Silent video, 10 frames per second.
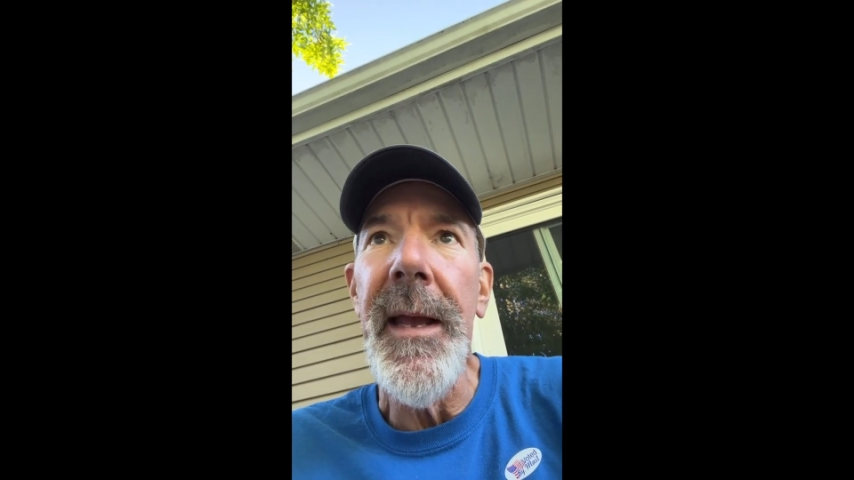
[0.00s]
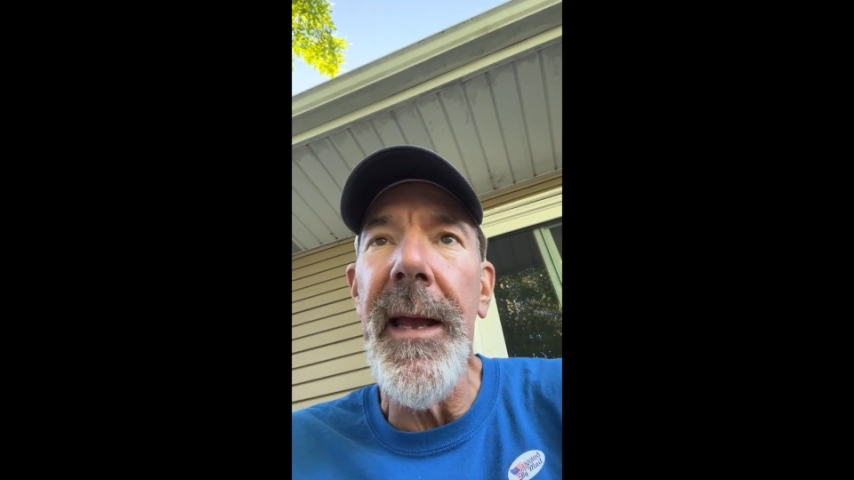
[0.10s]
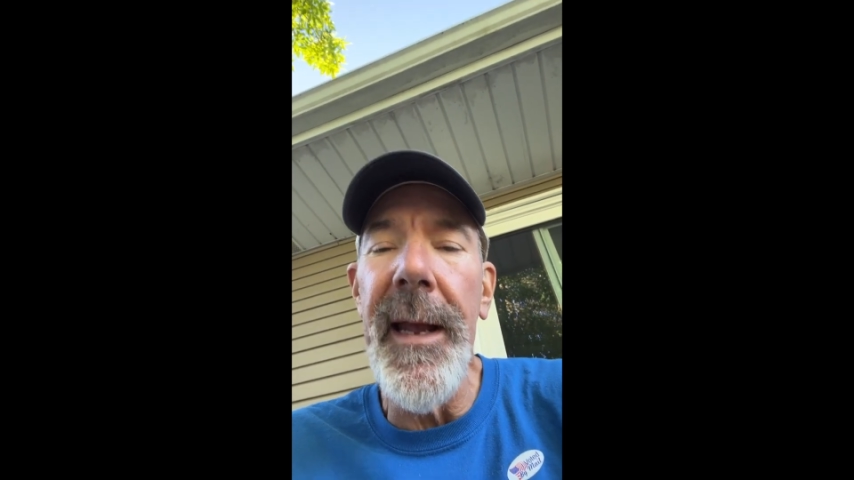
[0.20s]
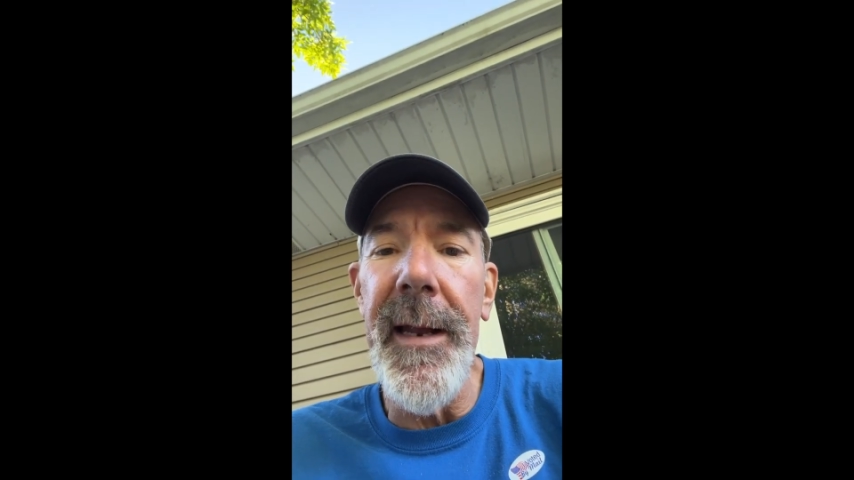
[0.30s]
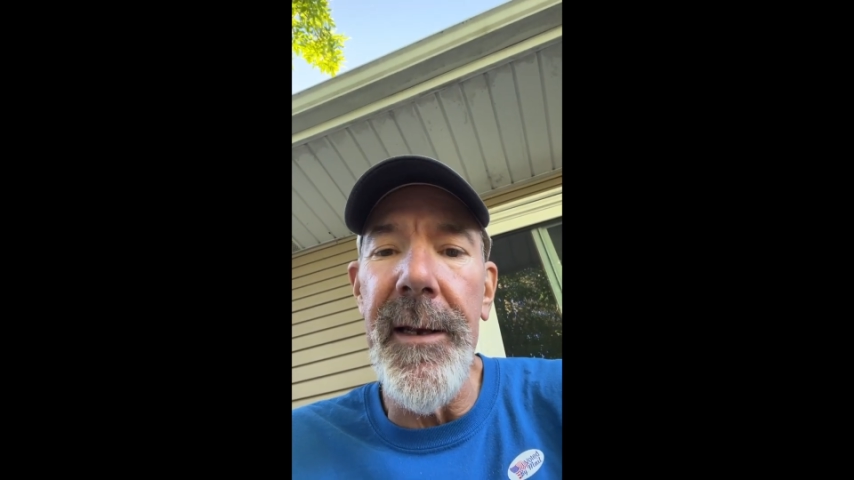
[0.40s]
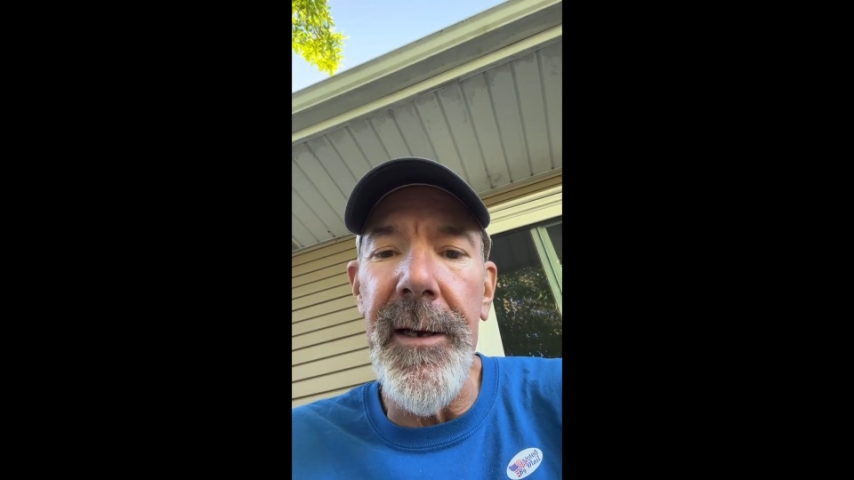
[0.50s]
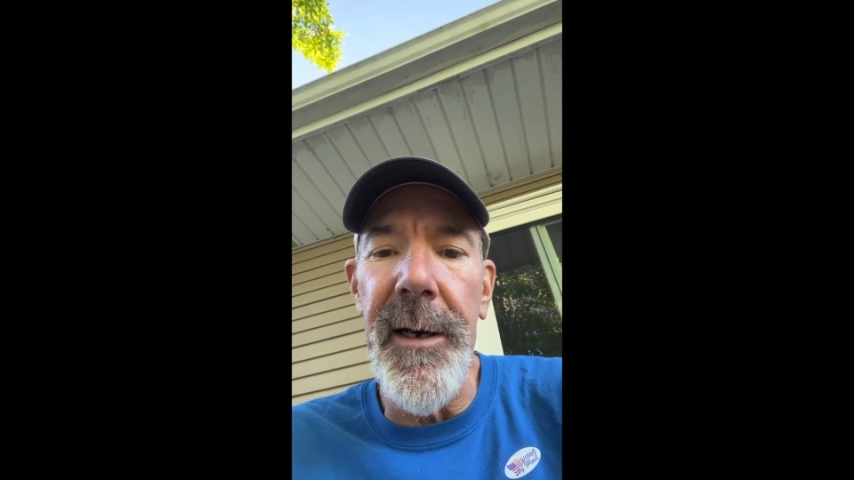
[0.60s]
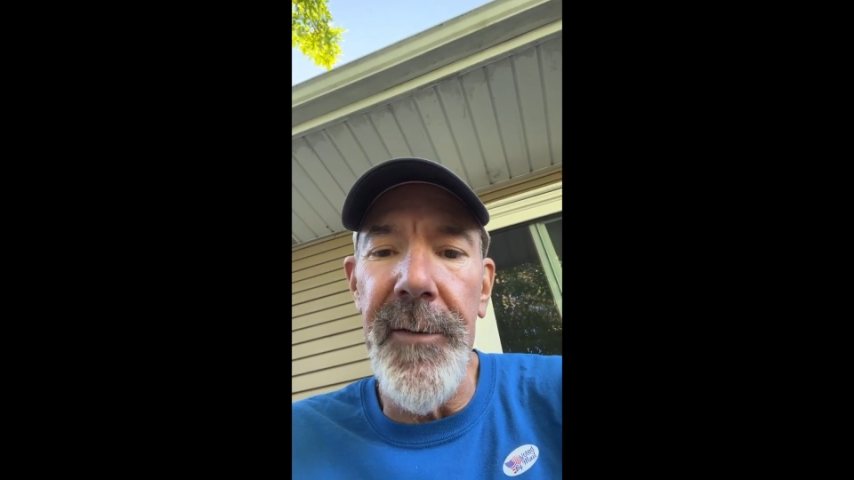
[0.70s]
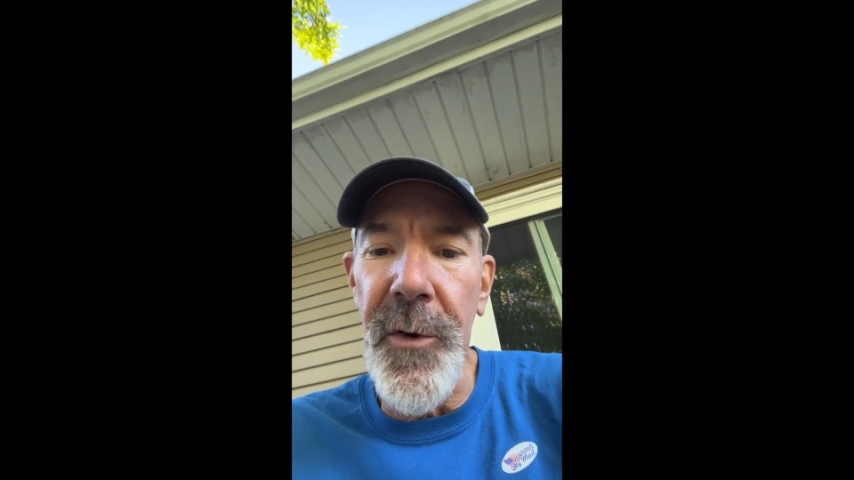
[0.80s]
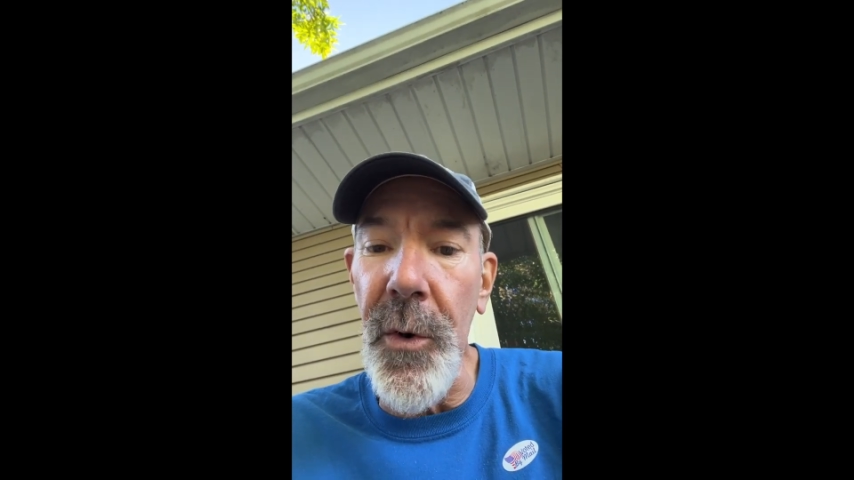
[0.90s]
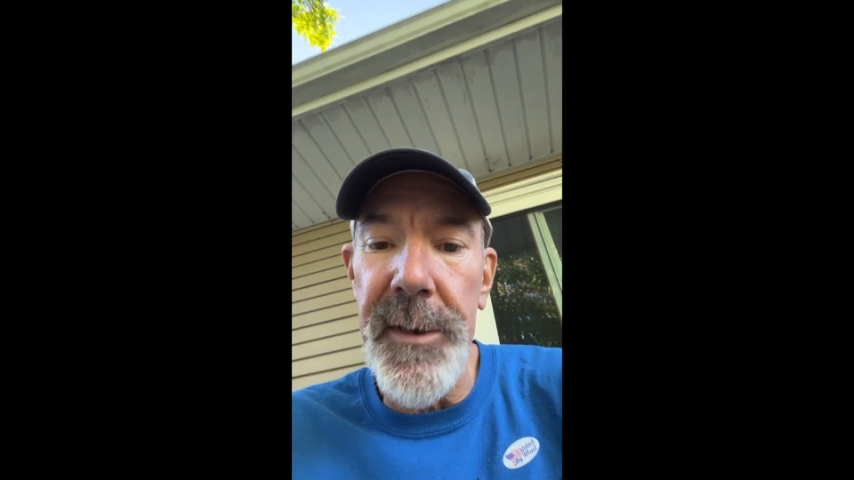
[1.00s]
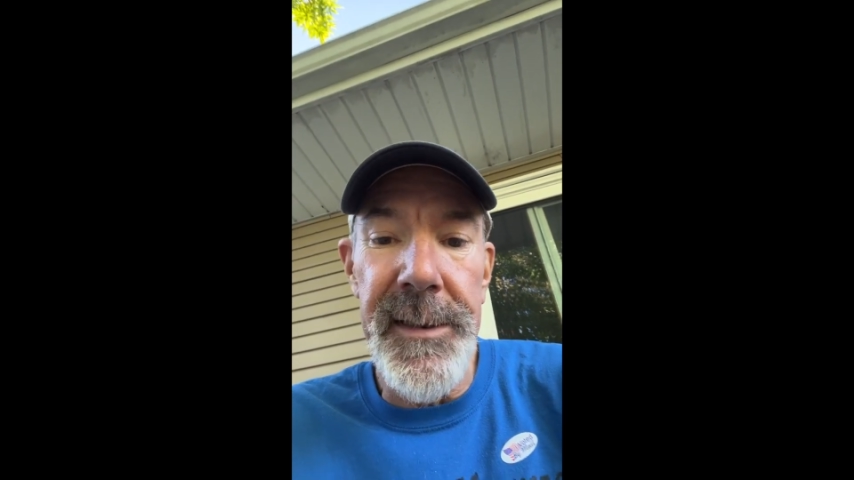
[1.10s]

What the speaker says: And of course,